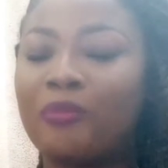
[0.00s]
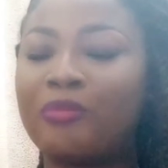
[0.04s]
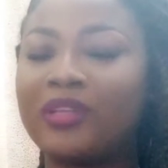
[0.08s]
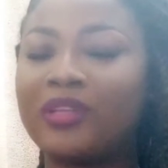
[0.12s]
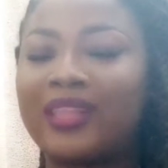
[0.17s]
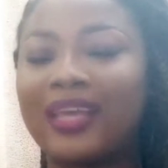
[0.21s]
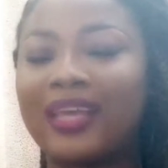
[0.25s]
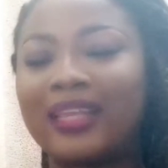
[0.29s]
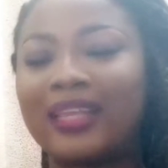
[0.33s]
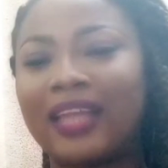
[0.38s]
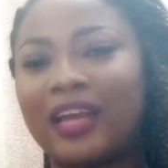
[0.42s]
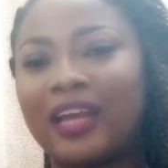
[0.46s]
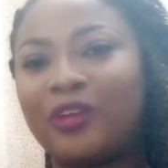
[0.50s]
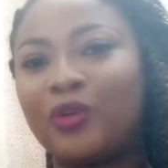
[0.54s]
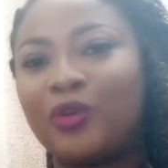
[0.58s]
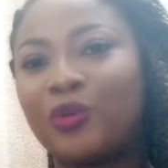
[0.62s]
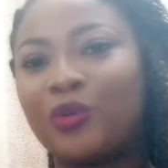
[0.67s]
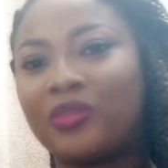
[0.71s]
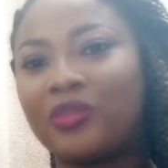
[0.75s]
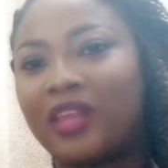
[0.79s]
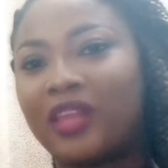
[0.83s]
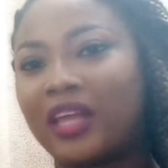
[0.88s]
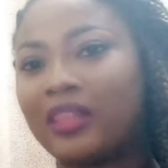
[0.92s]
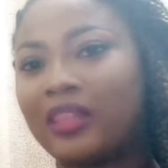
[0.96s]
but then I
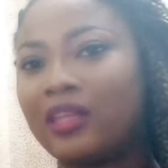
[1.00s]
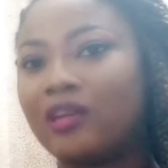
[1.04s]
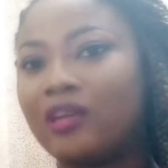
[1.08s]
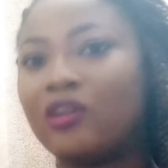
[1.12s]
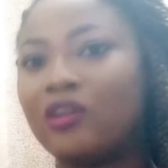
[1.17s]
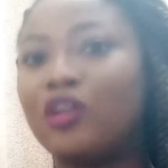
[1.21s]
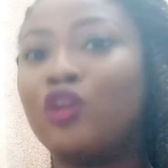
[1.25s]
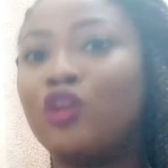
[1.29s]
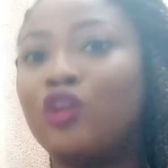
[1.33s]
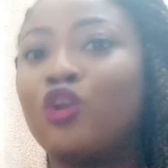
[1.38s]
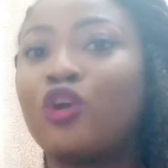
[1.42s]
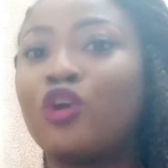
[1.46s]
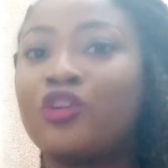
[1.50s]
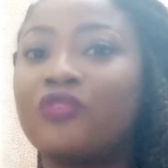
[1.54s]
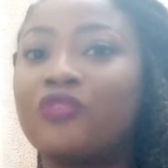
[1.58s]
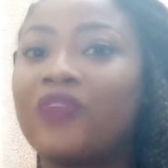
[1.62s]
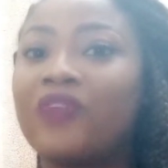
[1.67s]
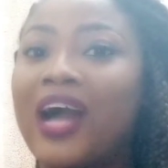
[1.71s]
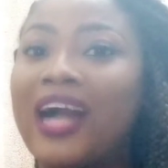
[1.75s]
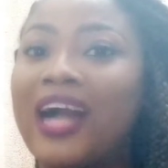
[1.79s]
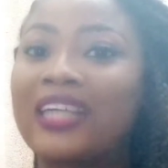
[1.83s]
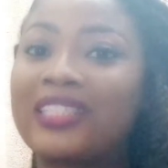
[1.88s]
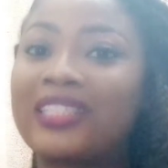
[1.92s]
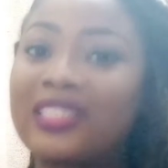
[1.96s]
know that there are a lot of
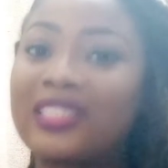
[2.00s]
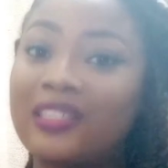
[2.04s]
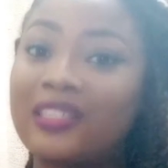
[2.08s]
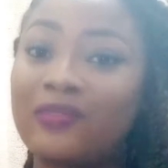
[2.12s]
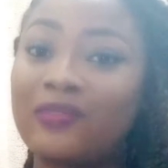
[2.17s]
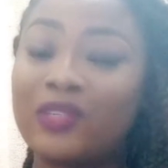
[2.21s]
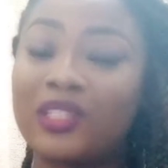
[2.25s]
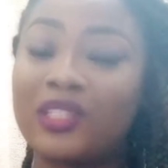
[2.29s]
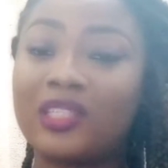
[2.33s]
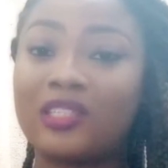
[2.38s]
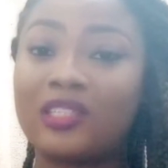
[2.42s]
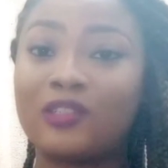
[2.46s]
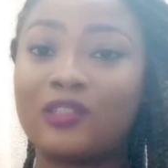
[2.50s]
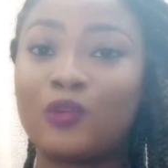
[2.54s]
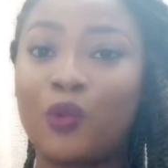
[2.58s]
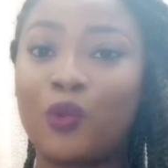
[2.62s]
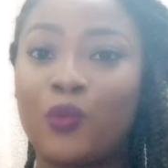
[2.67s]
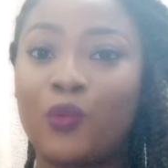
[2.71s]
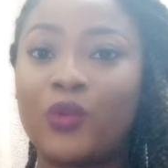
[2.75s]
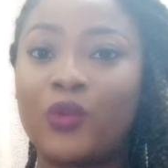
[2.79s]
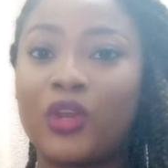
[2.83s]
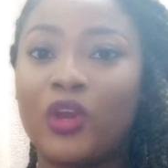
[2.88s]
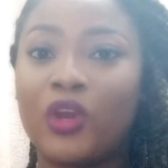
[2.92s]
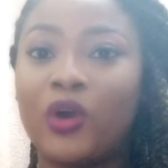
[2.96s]
activities
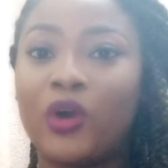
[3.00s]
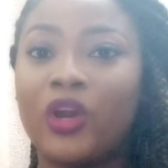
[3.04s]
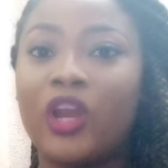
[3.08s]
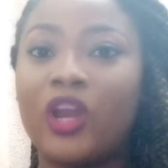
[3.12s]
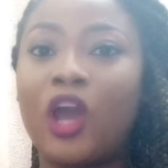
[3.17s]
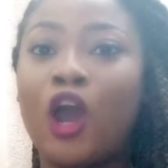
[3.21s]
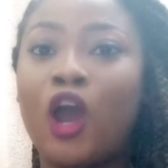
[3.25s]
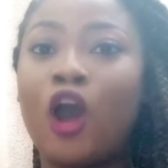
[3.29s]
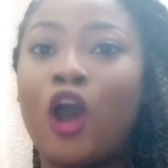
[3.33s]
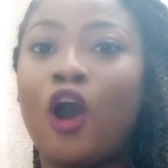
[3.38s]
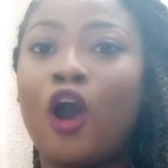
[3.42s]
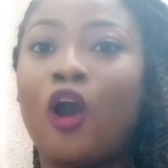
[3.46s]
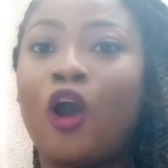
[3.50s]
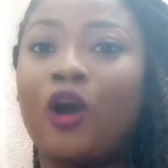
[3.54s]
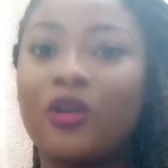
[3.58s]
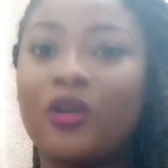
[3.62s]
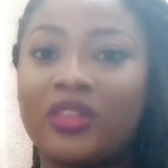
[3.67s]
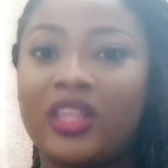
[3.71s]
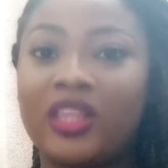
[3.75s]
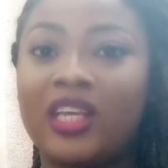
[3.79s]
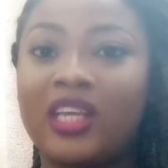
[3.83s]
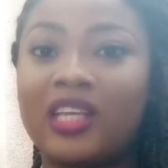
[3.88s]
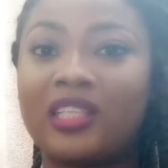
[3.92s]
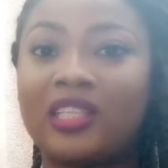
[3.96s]
going
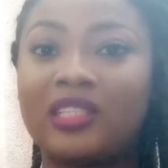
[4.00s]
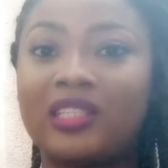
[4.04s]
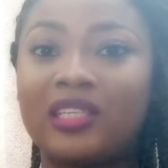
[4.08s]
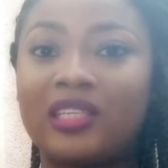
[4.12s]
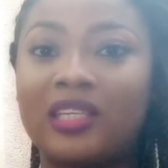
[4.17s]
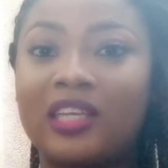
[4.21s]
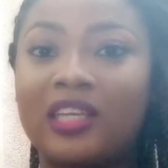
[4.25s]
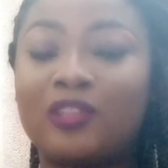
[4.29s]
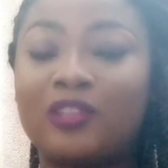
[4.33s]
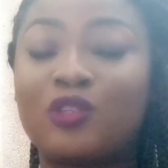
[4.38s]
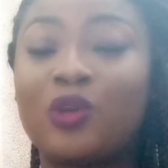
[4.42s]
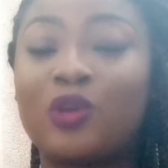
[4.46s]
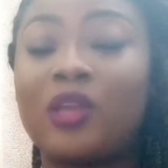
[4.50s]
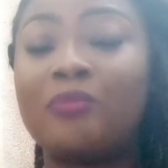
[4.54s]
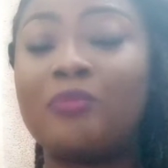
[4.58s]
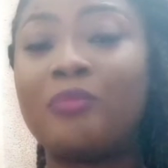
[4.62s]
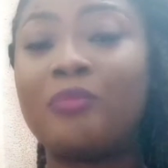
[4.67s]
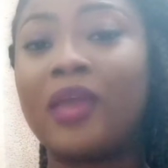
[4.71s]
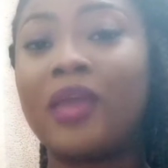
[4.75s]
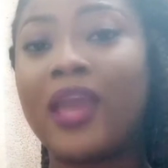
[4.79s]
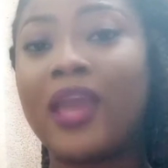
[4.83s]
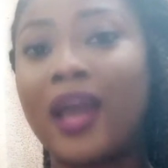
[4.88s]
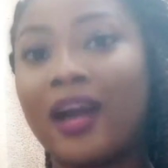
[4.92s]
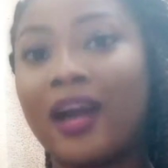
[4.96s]
on the internet, so it
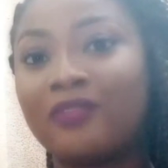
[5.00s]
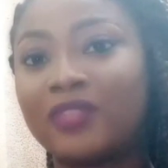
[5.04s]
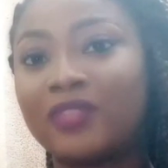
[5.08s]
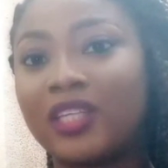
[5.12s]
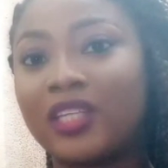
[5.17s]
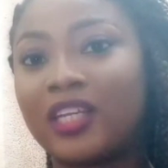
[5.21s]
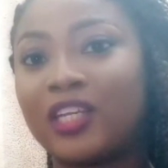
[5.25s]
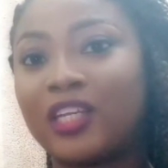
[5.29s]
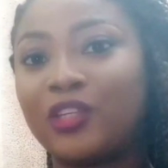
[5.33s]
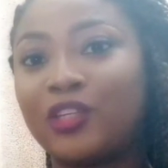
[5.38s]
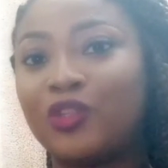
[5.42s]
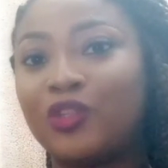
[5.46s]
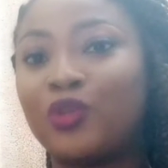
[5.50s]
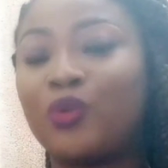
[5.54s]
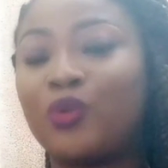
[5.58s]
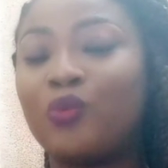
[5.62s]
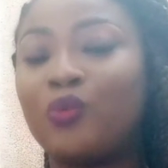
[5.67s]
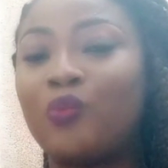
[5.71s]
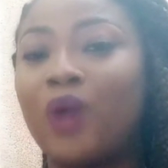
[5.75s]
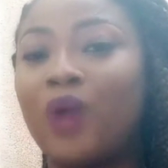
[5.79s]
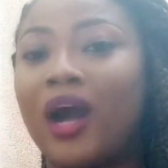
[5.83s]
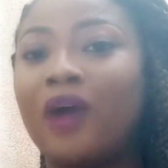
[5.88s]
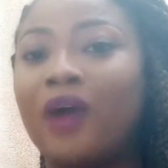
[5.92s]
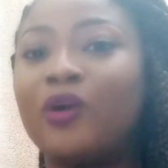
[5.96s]
may have taken you
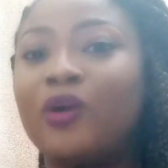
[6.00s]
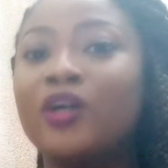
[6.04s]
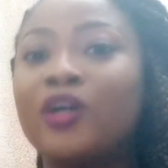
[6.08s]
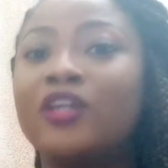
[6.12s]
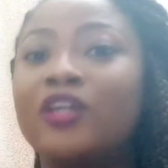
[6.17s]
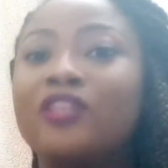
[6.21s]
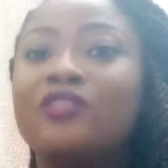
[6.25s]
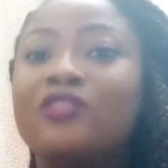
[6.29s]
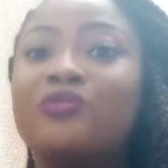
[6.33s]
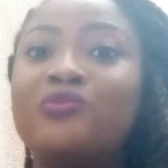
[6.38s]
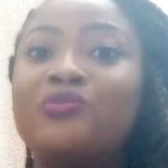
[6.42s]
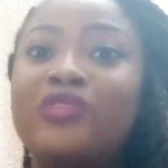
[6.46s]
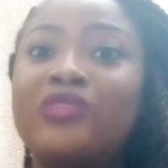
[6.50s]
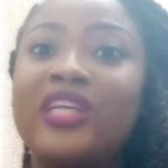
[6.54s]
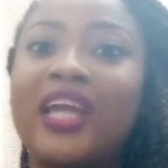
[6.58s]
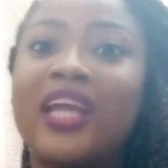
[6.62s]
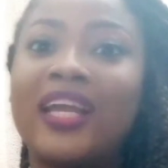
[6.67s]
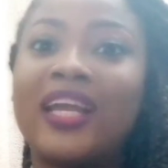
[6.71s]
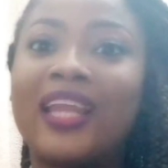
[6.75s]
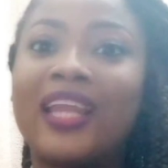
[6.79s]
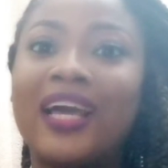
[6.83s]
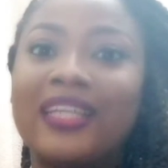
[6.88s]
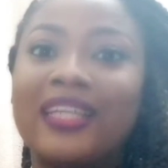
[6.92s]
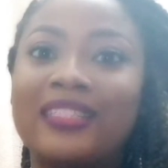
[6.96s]
a while to
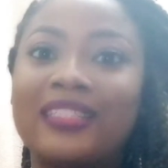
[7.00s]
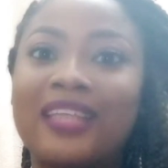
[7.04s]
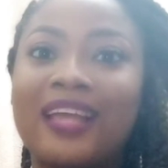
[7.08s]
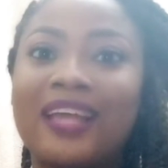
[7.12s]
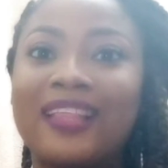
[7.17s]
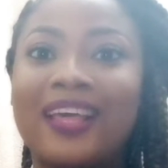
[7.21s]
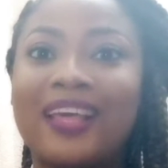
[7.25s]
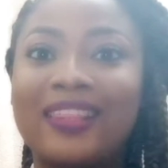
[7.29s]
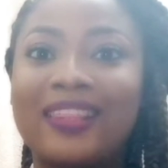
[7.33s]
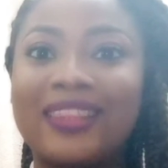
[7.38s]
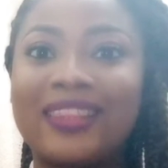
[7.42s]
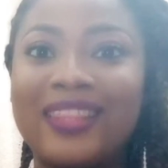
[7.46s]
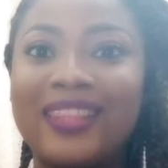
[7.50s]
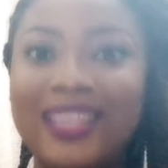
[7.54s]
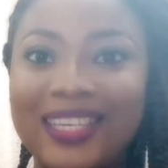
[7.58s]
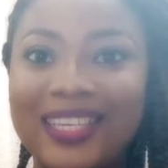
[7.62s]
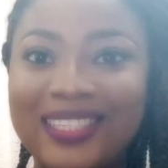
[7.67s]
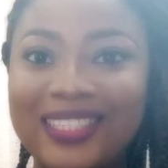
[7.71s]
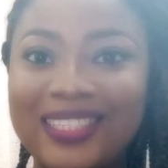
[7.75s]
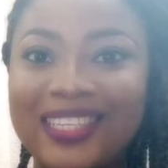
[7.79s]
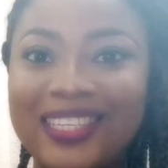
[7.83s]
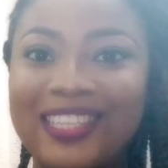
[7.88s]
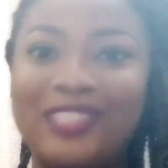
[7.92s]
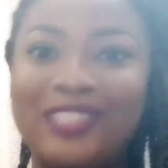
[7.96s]
realize that
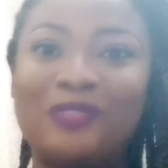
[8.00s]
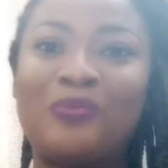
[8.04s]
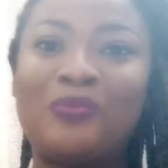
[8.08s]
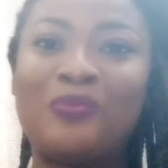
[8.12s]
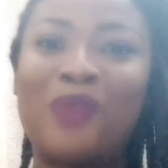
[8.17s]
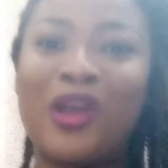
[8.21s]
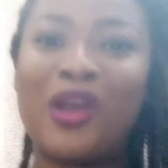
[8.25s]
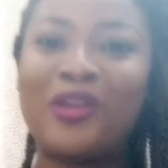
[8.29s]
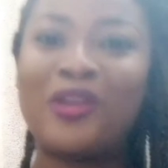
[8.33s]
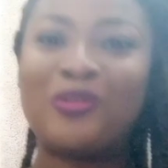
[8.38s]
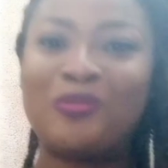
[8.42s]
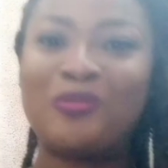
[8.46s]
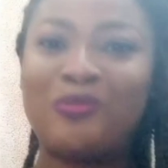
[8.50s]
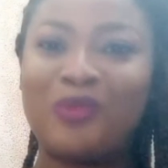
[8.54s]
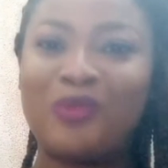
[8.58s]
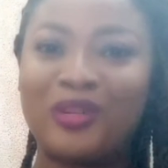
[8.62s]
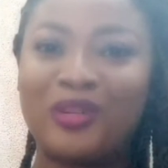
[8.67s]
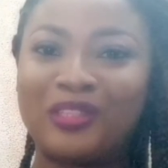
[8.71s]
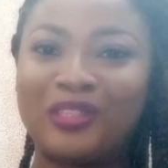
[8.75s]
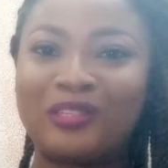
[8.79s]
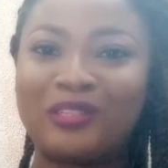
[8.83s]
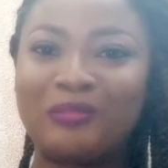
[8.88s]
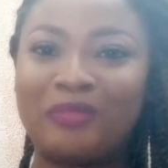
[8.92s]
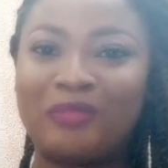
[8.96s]
this is where you
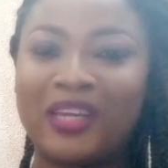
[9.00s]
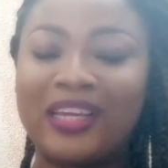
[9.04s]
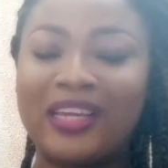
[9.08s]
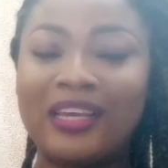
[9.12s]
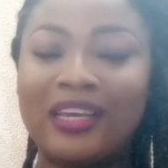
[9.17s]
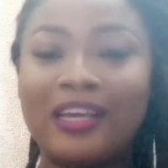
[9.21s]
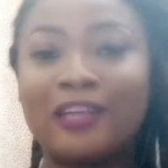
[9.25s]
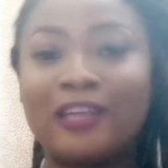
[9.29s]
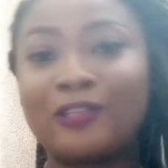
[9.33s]
want to be.